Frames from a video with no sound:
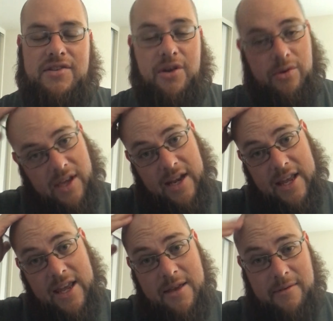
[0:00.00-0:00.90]
So can
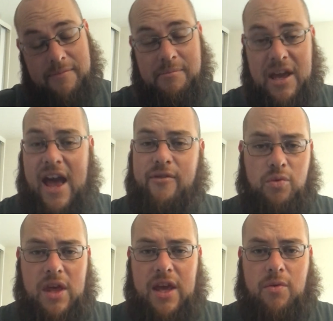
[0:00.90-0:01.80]
he have a
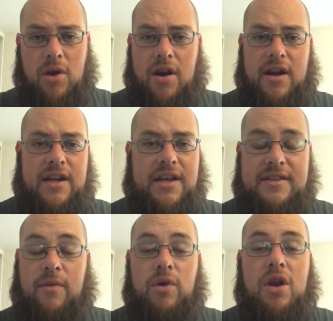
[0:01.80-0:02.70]
week where he
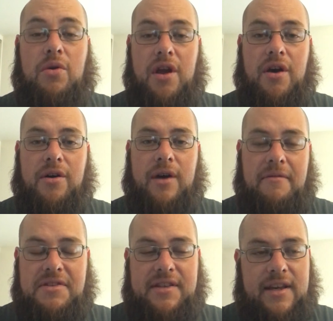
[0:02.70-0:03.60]
does that? We don't know,
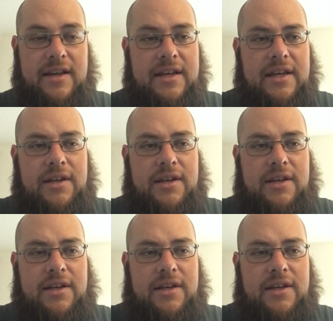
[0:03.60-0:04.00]
obviously.